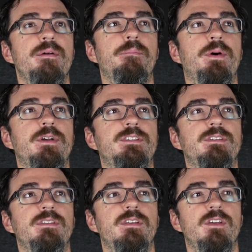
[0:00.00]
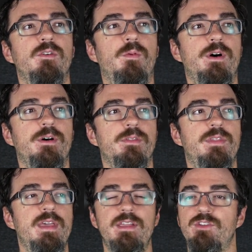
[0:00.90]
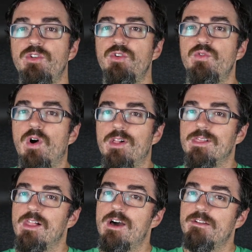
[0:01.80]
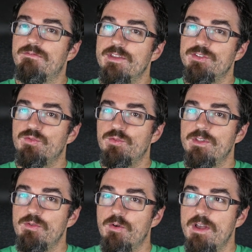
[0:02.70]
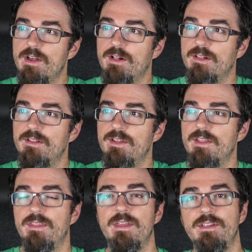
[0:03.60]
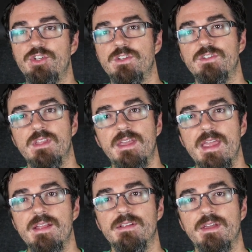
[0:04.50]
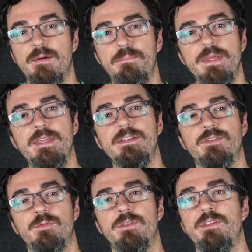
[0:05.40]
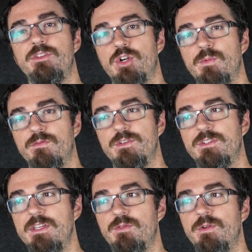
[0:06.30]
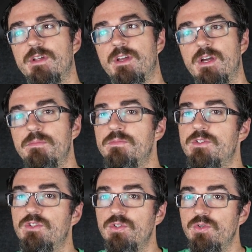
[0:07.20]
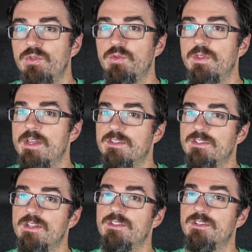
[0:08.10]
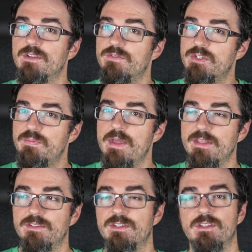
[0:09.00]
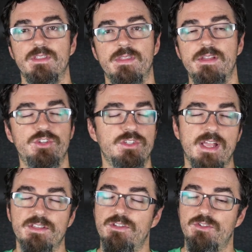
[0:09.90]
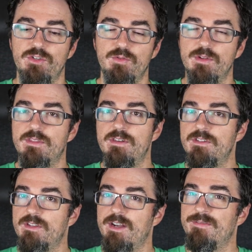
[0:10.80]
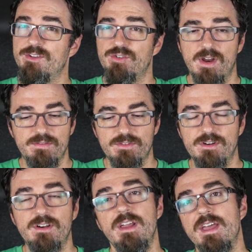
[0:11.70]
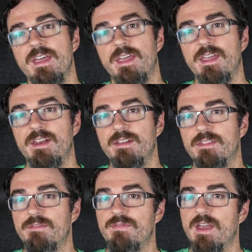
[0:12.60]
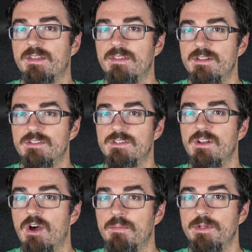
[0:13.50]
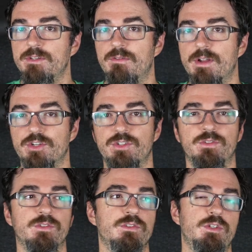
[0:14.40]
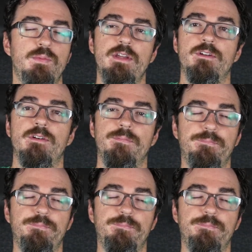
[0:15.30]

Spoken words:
But while they do a lot of things really well, they can't compete with the German Physik when it comes to that sense of space. And that just has to do with the design of the driver and the fact that it is an omnidirectional speaker.